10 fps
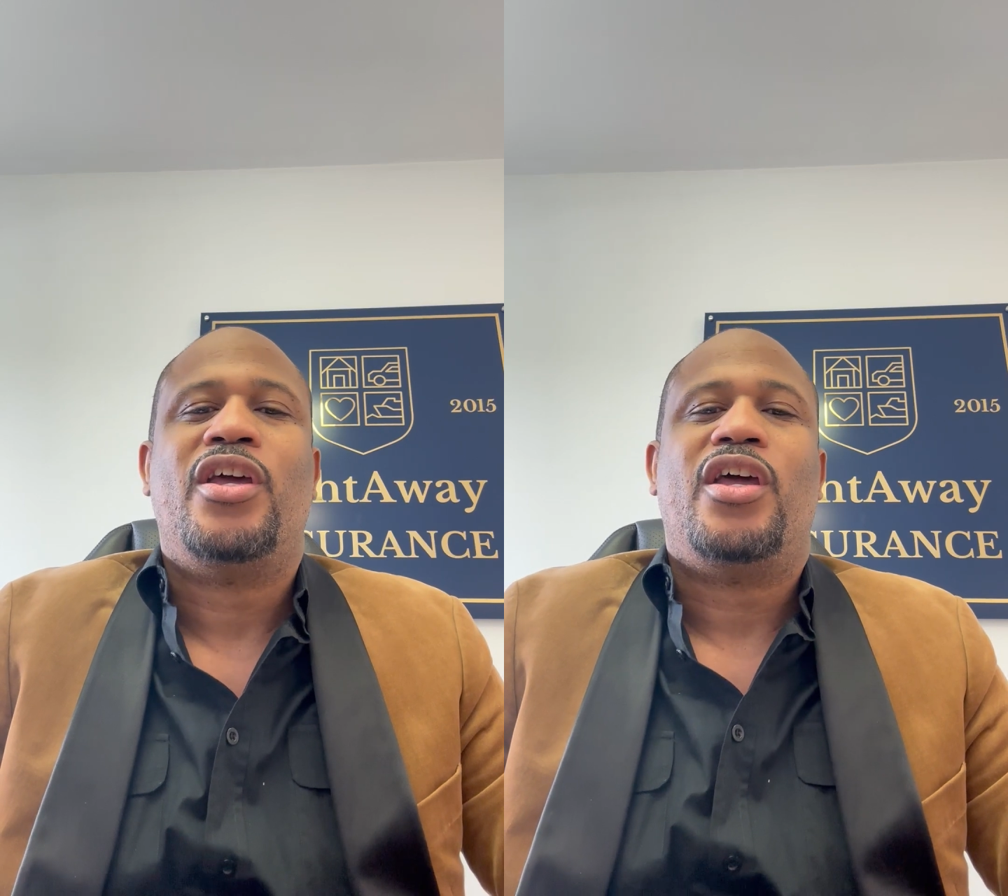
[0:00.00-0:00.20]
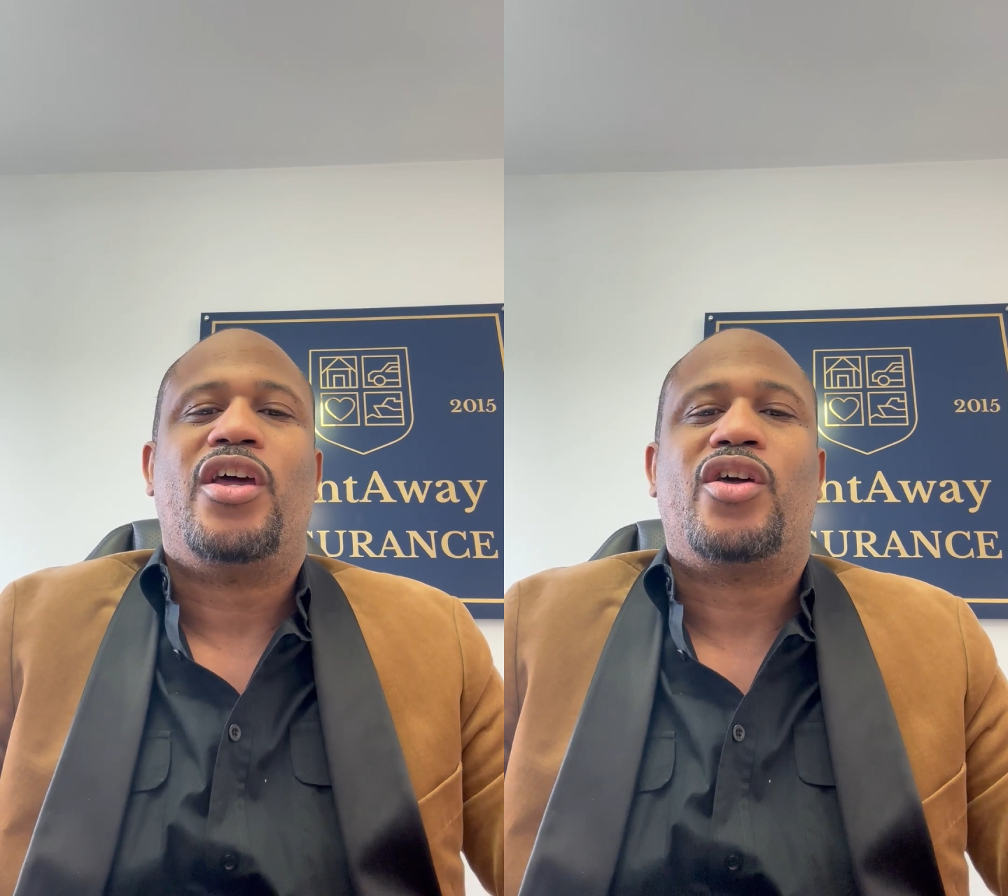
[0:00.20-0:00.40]

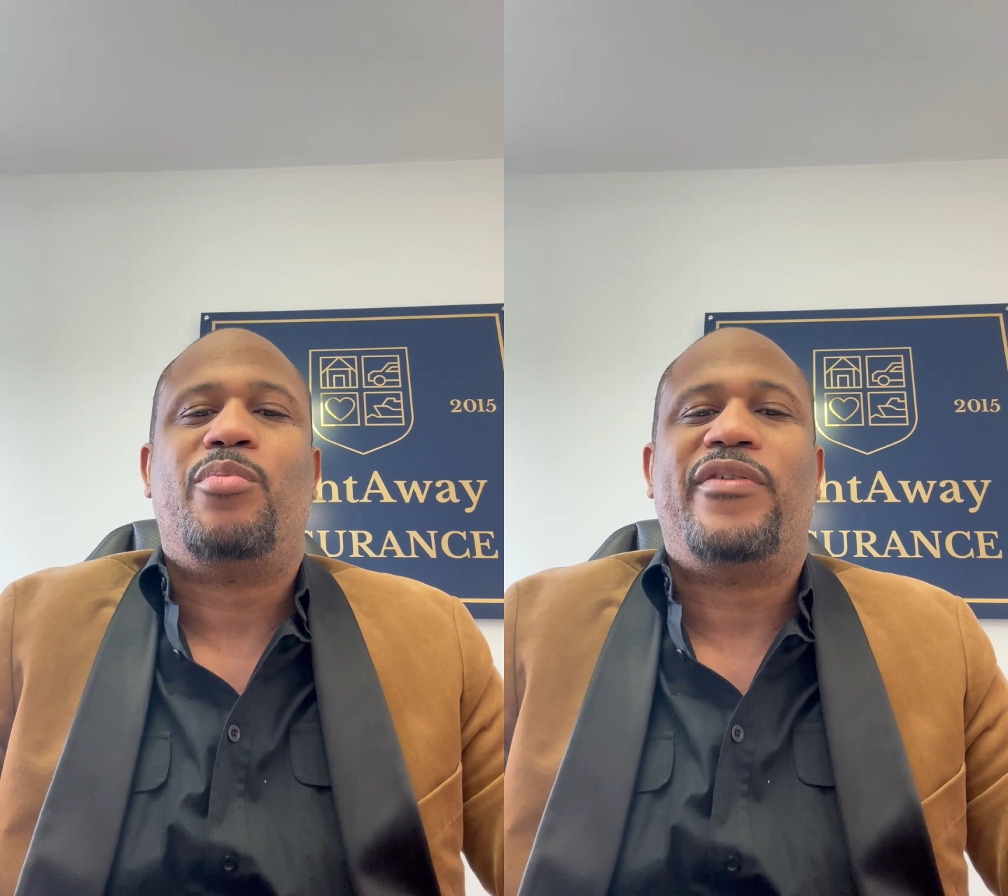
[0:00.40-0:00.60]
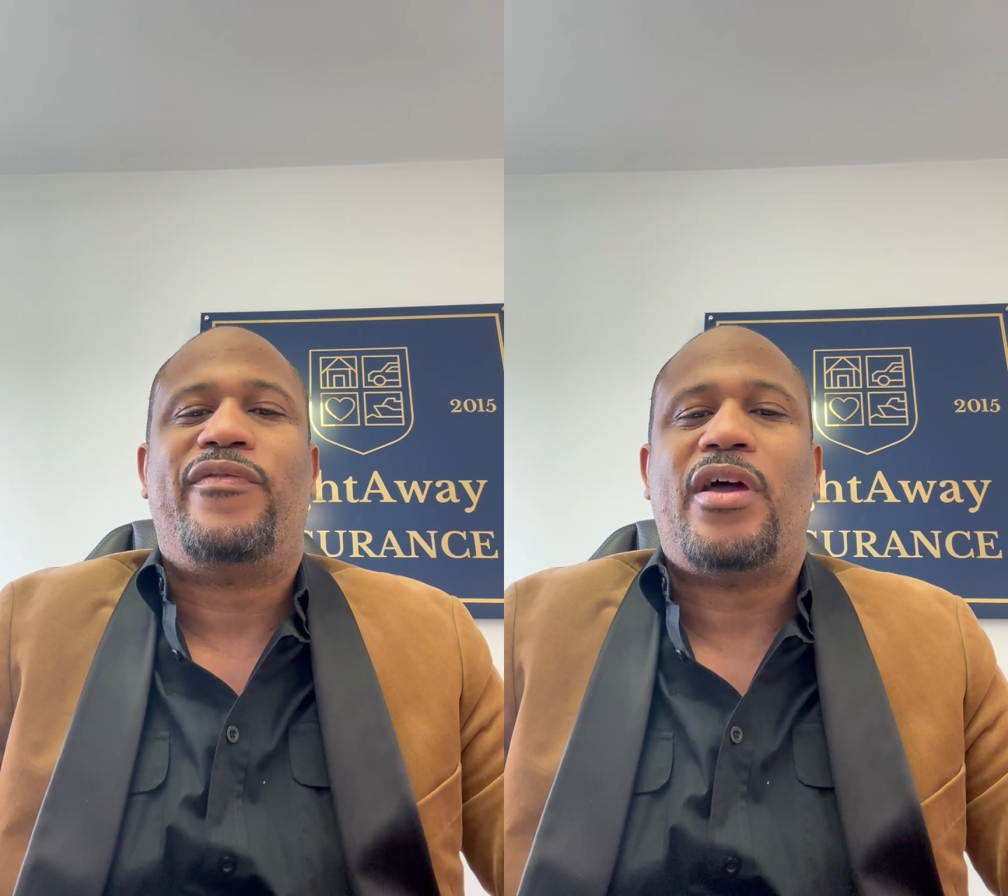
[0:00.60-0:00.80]
It could
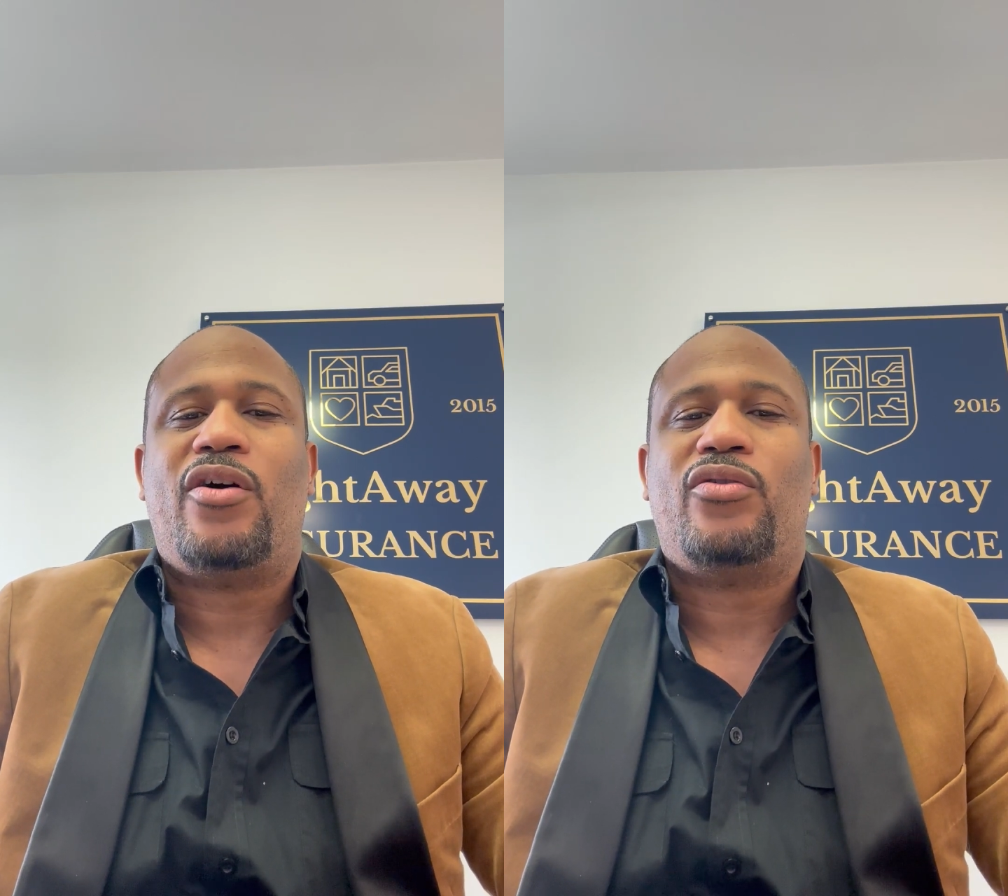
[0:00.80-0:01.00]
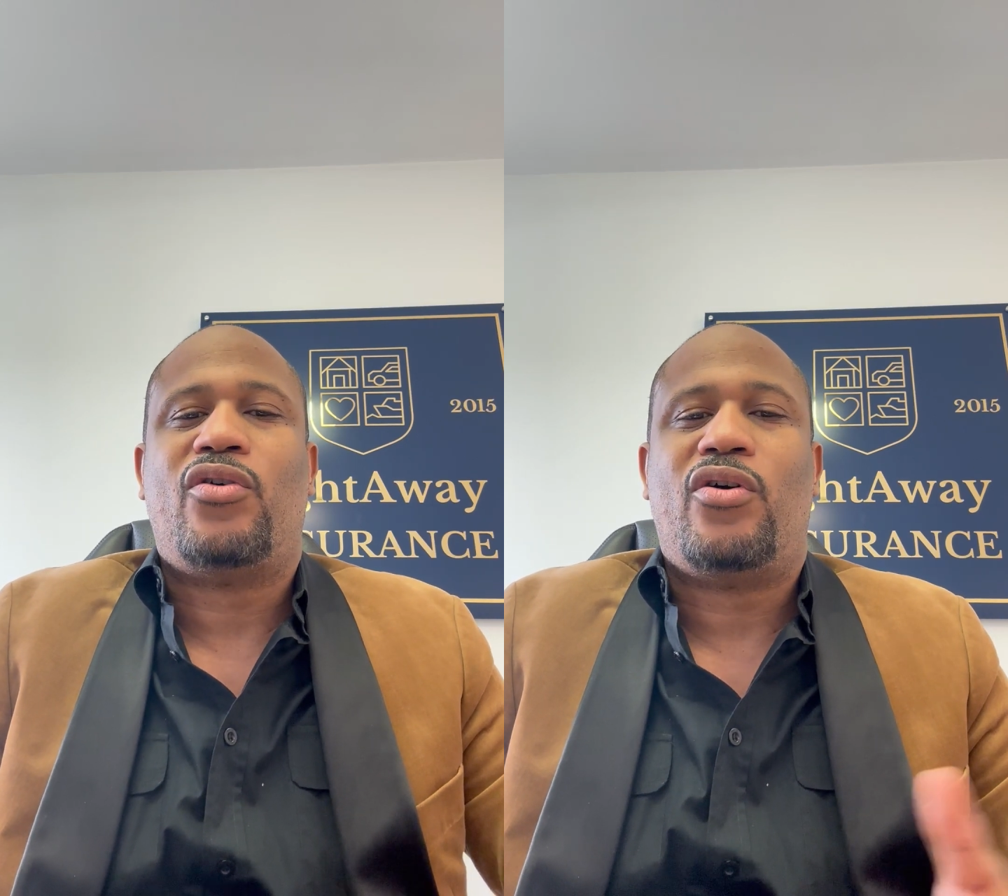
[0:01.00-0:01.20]
be
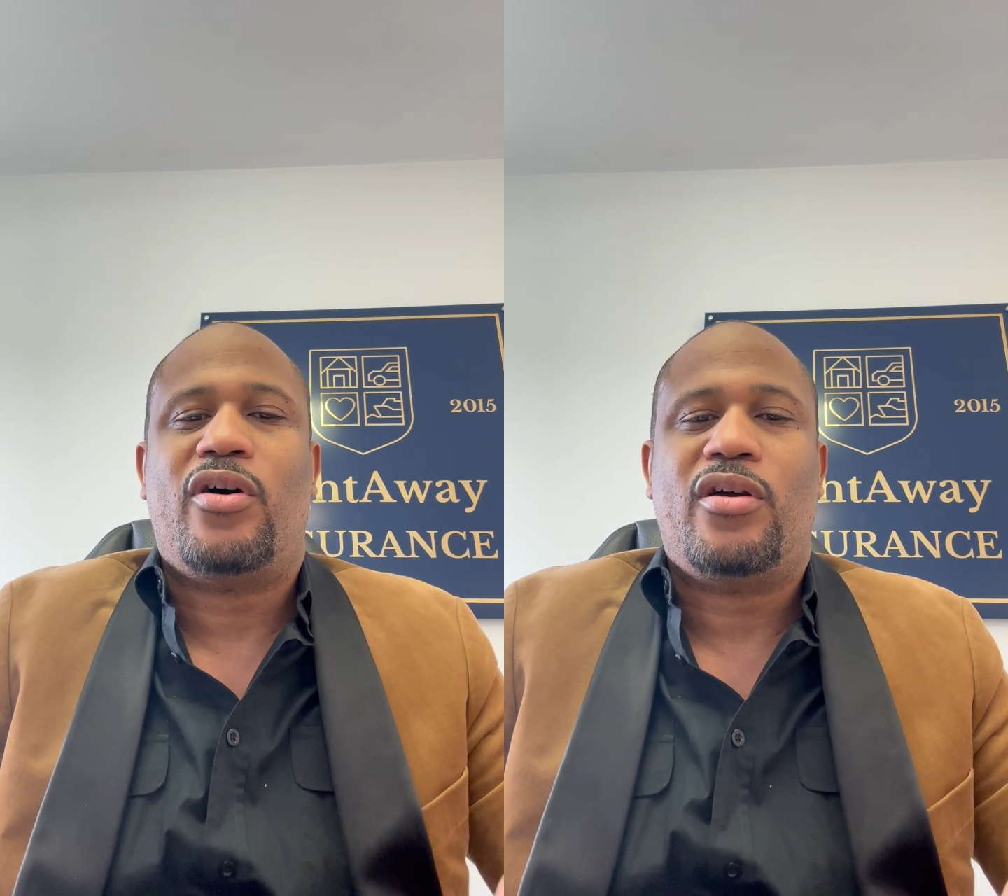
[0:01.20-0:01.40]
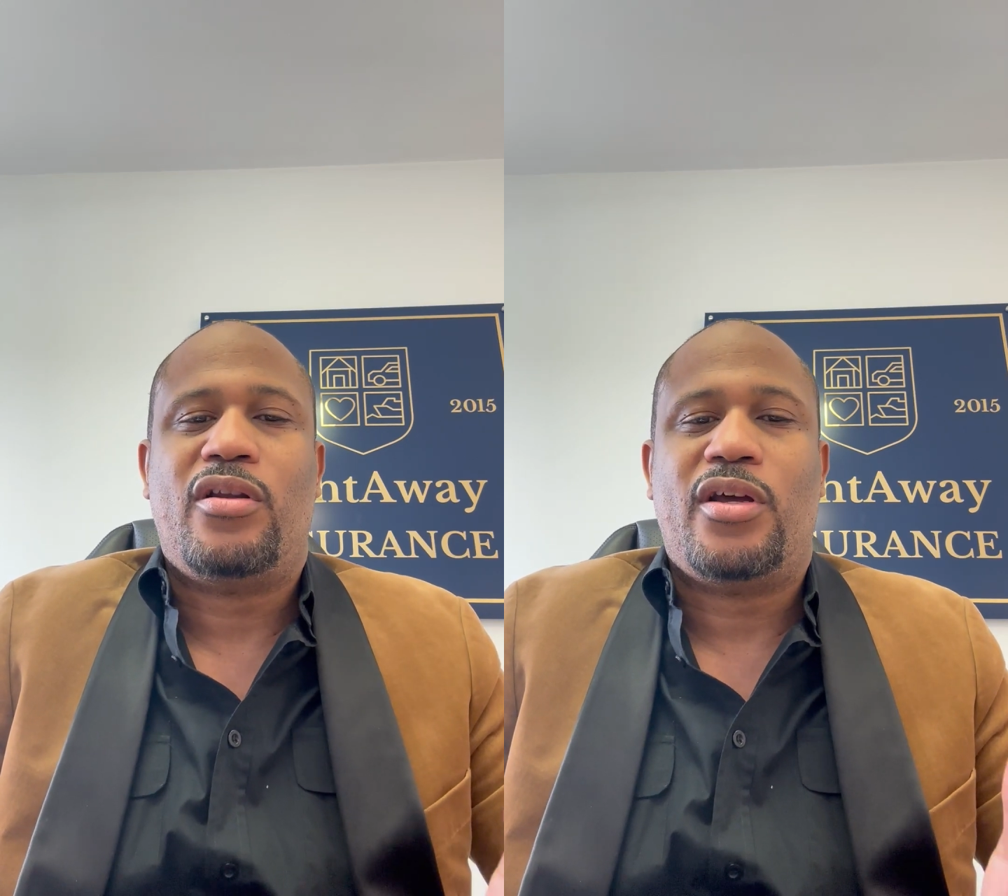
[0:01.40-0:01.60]
found on